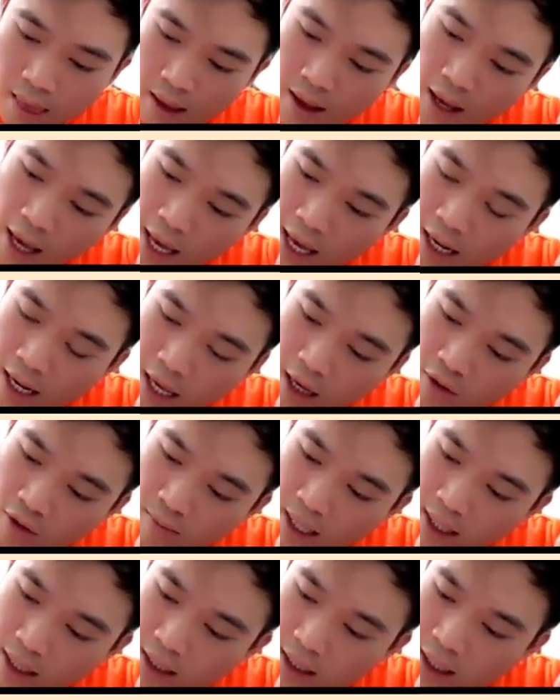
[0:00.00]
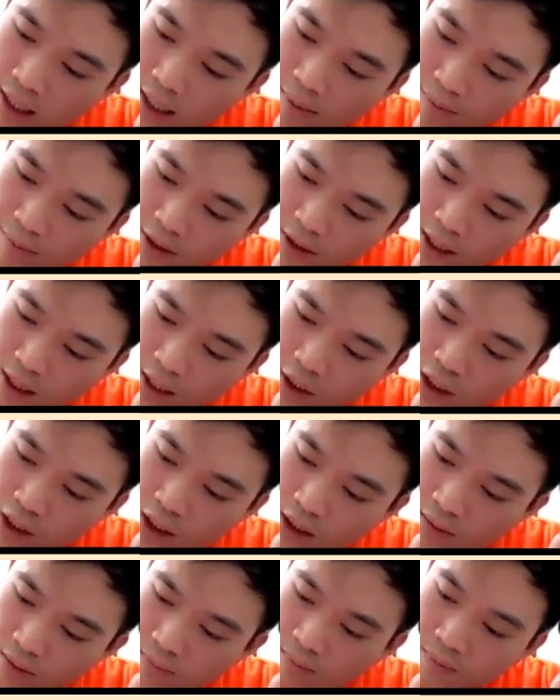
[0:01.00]
and the accumulated
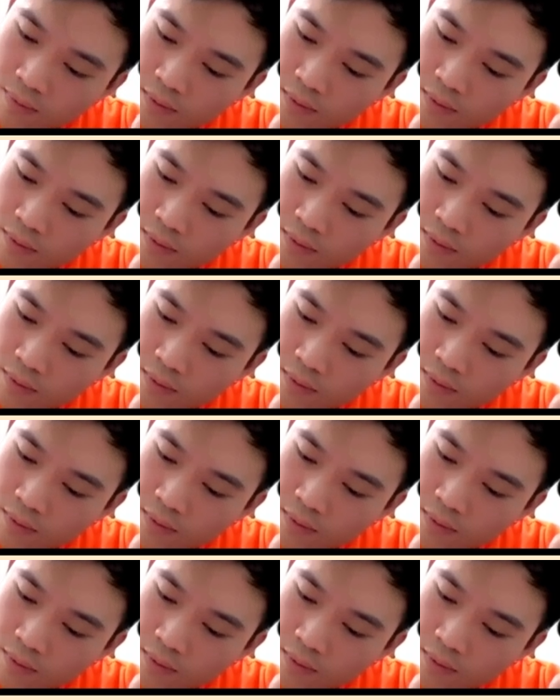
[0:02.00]
depreciation.